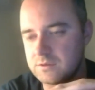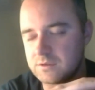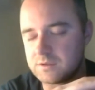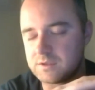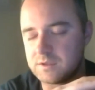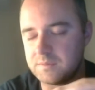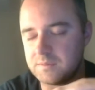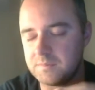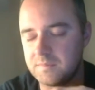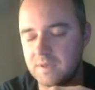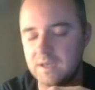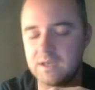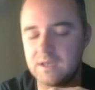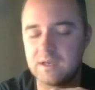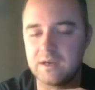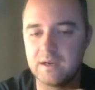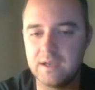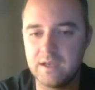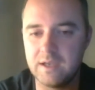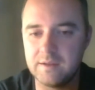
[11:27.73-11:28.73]
just to
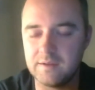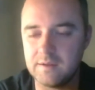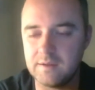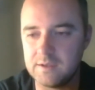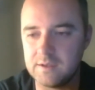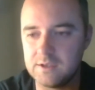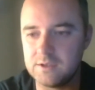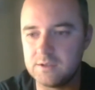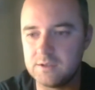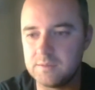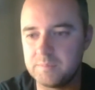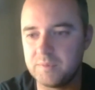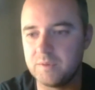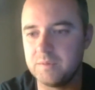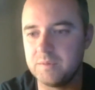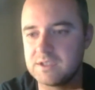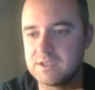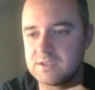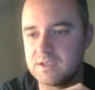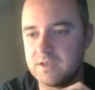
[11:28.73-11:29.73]
make clear that the
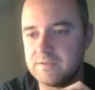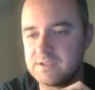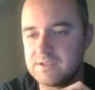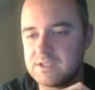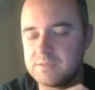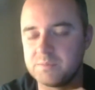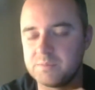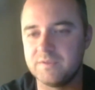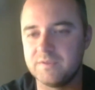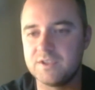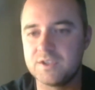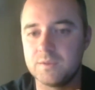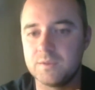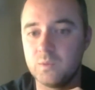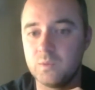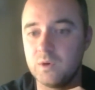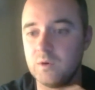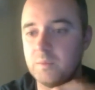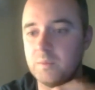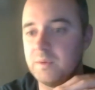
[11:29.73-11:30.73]
public services
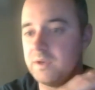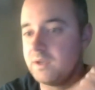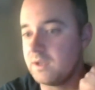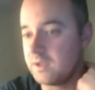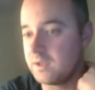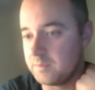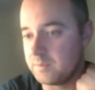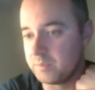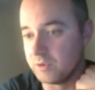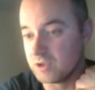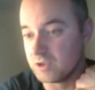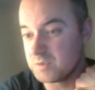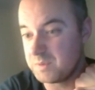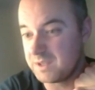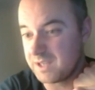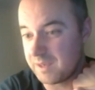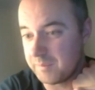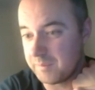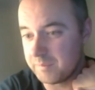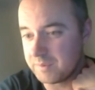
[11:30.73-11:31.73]
provision will be at the
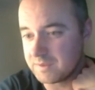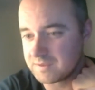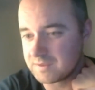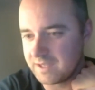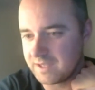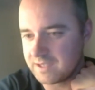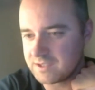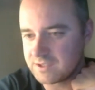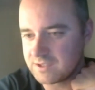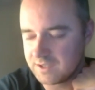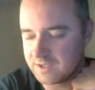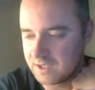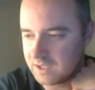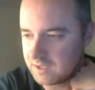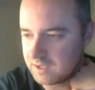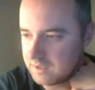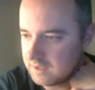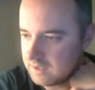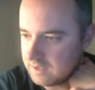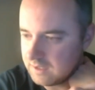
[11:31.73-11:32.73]
Brooksby campus next
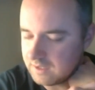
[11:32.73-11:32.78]
year